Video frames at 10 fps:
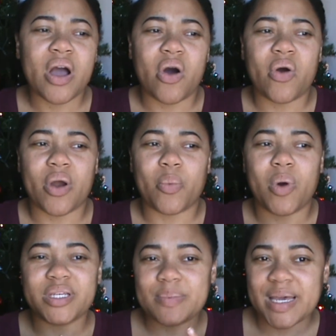or
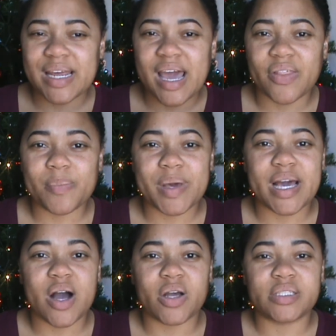want to be together
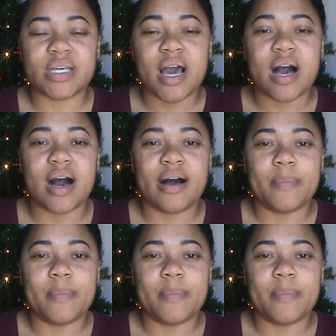because um,